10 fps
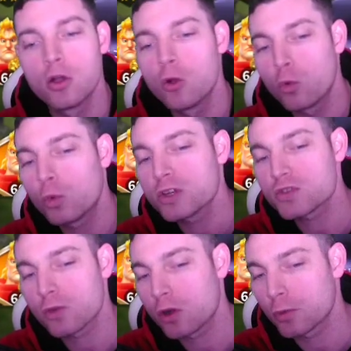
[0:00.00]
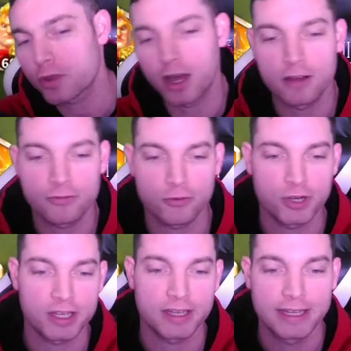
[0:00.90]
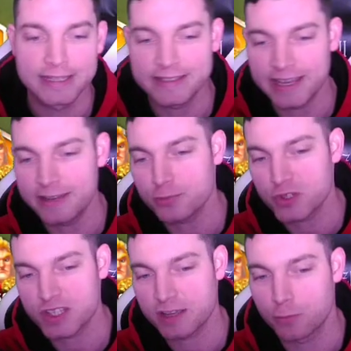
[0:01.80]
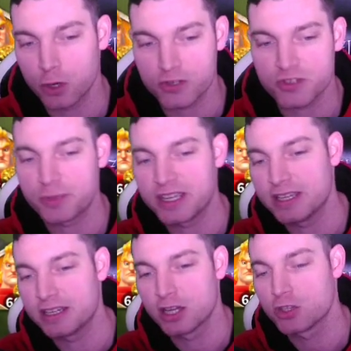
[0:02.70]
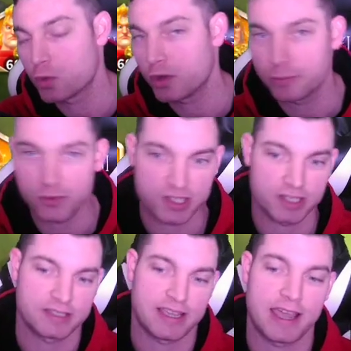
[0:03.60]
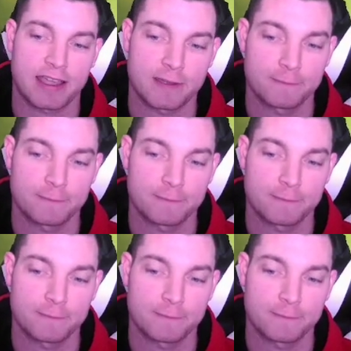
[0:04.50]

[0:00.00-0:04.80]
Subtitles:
What's wrong with offering 10% march speed, 20% attack?